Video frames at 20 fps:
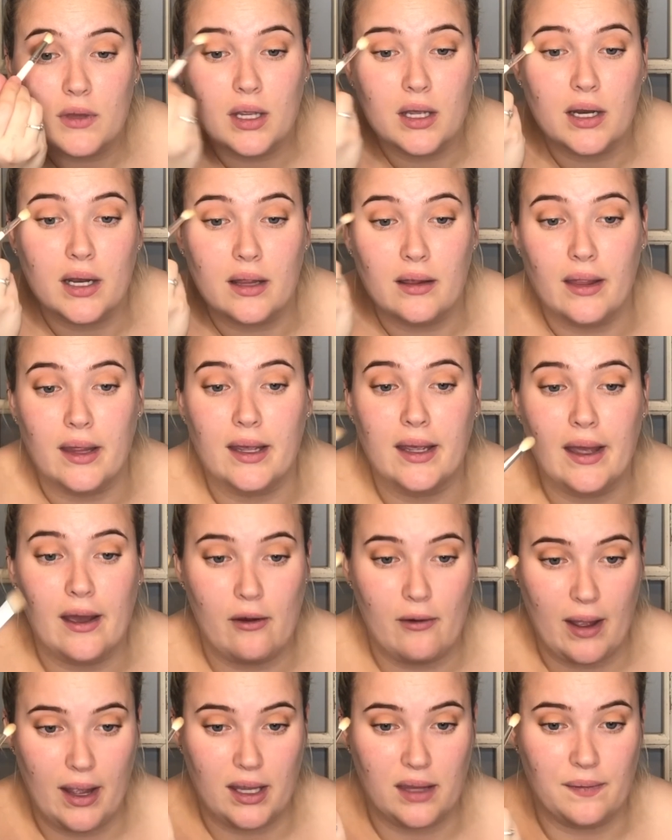And I like
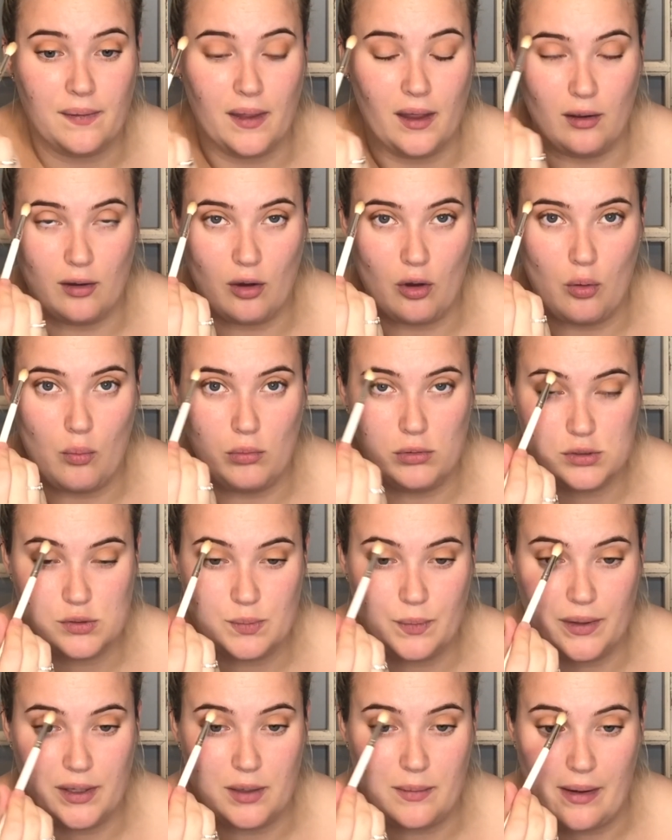how I can like almost
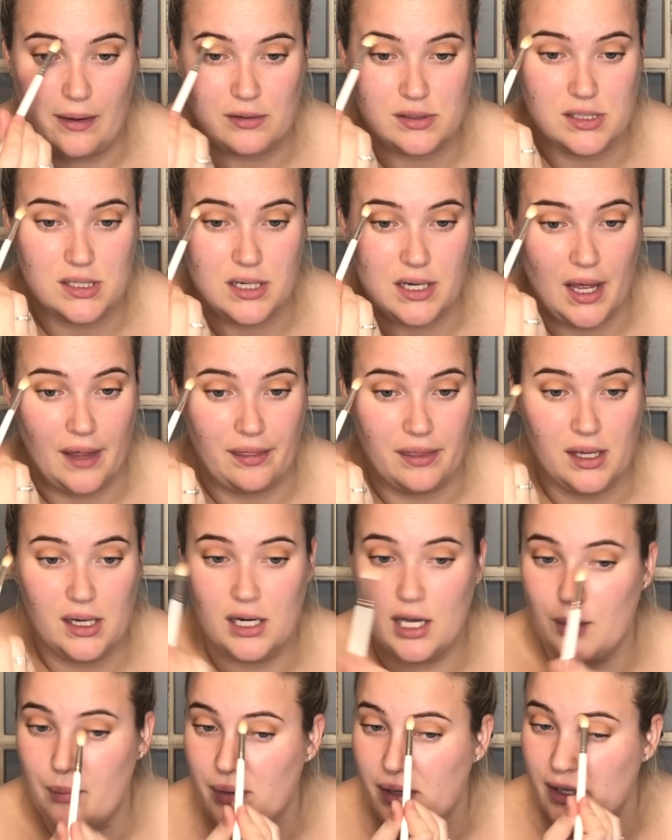blend them out to nothing
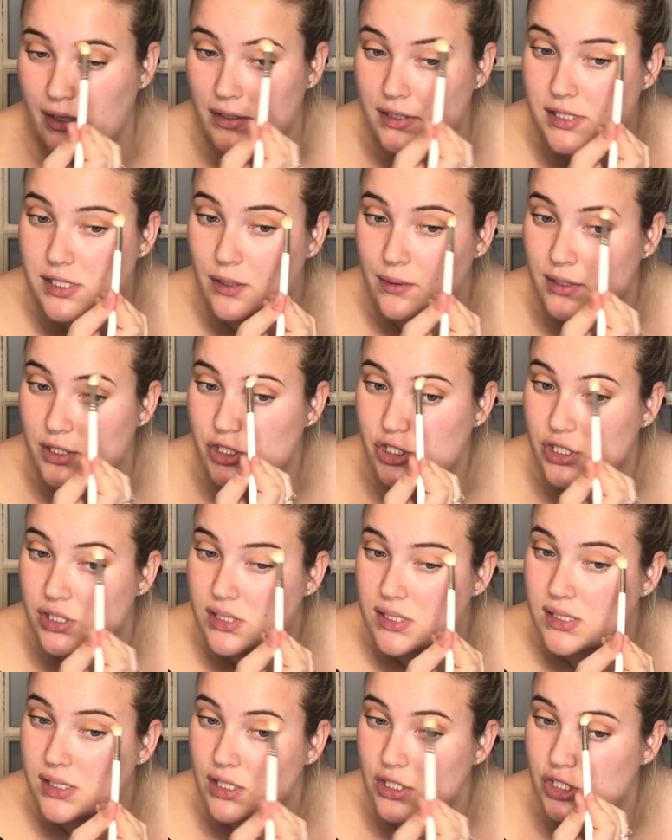up here, so it's
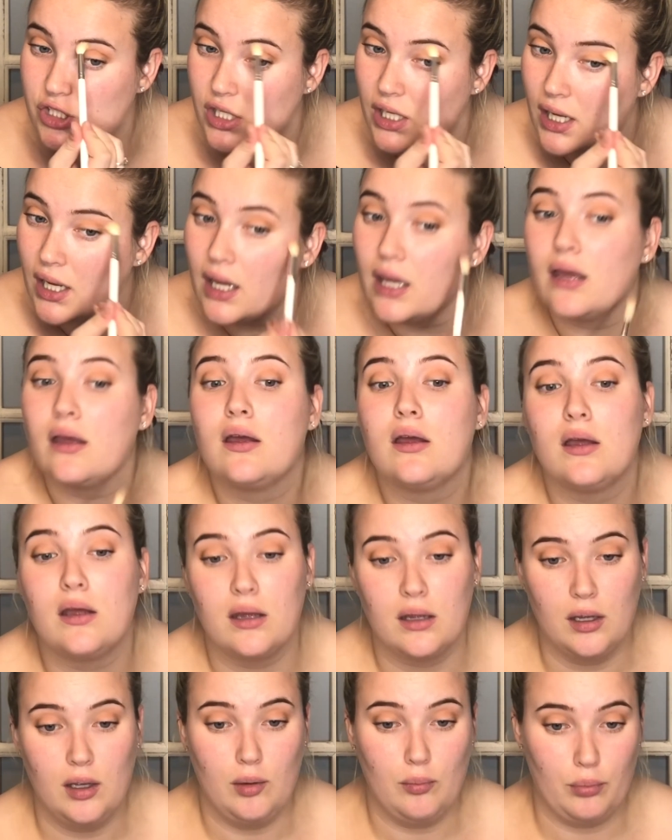just such a
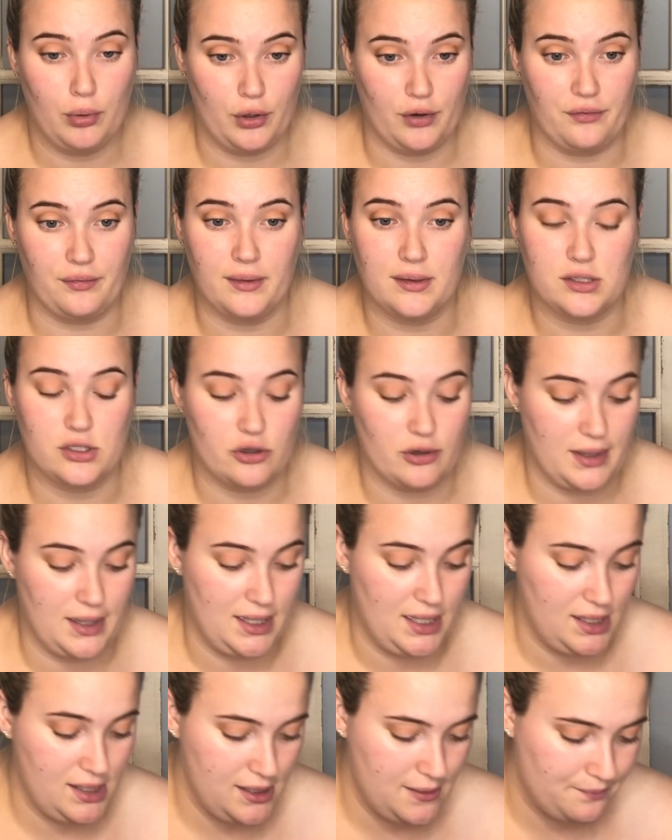perfect
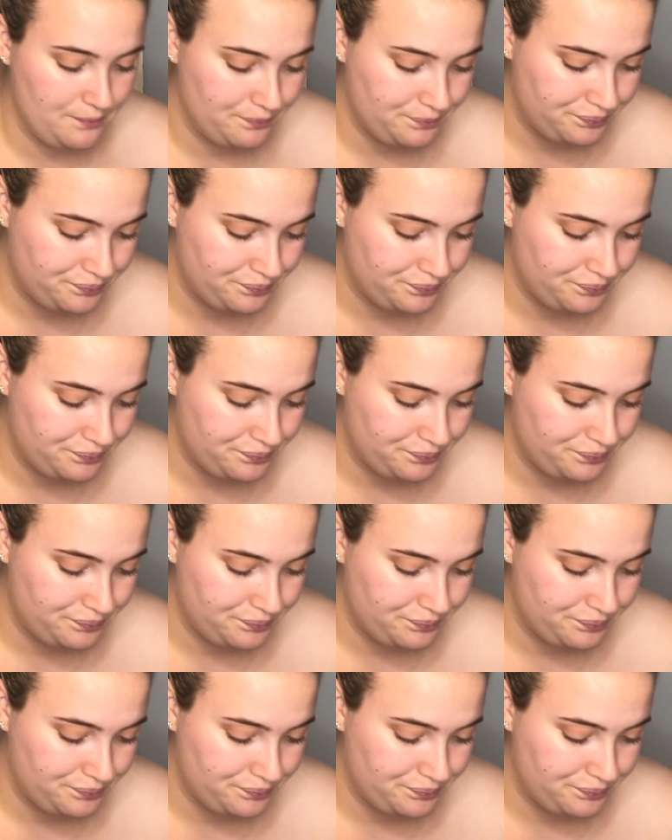gradient.